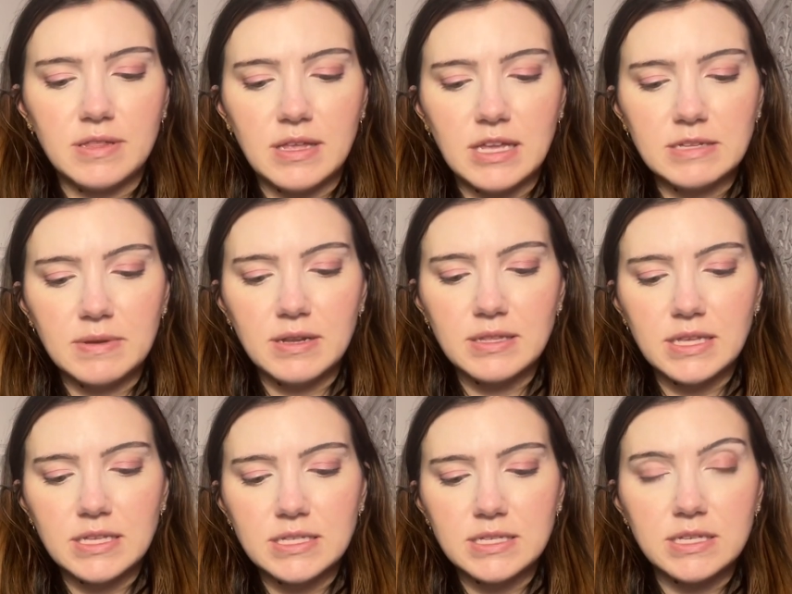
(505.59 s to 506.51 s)
Last but not
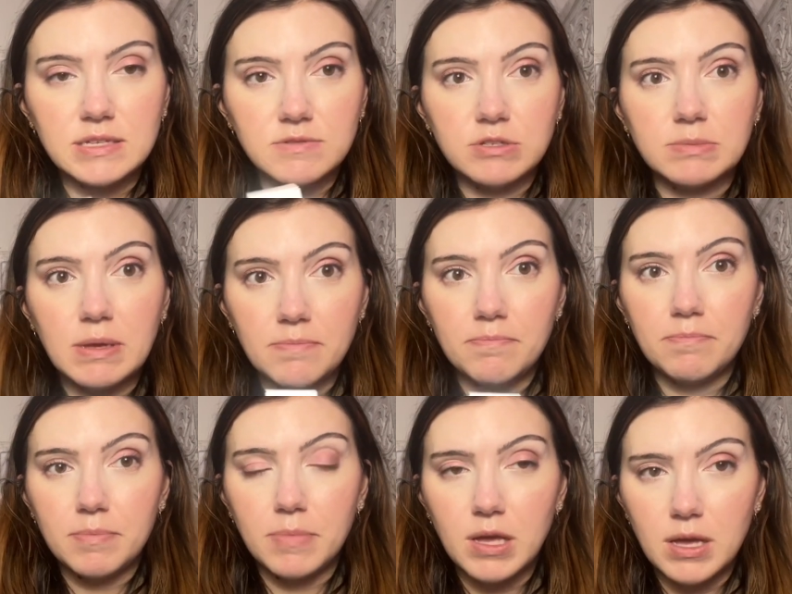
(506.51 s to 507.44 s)
least, this was my
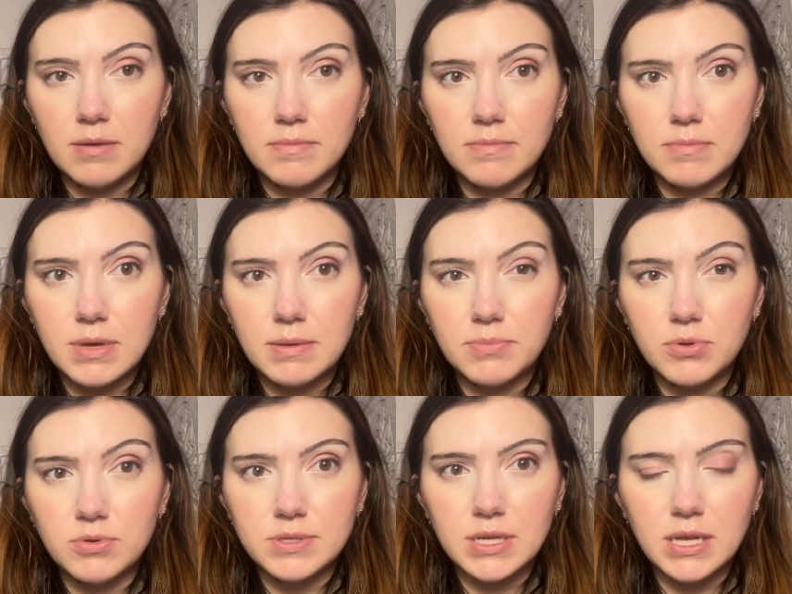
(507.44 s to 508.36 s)
my
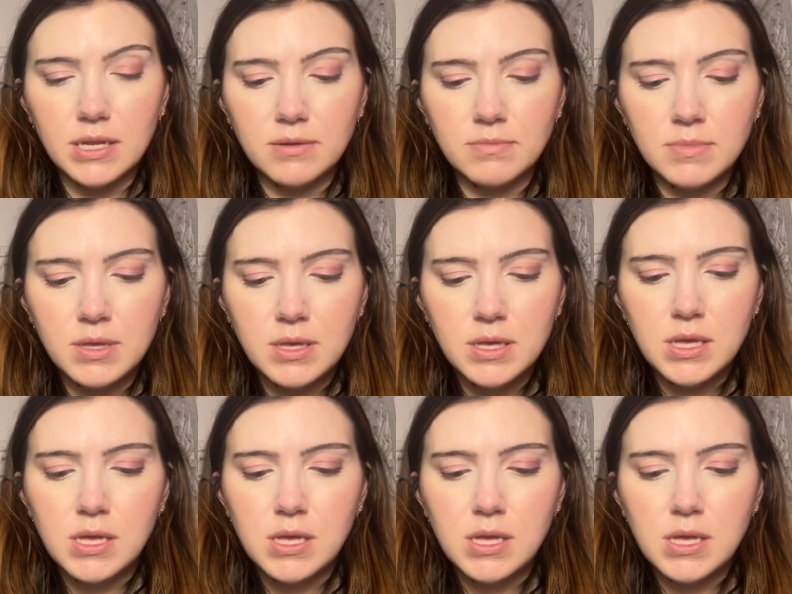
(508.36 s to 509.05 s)
boost item,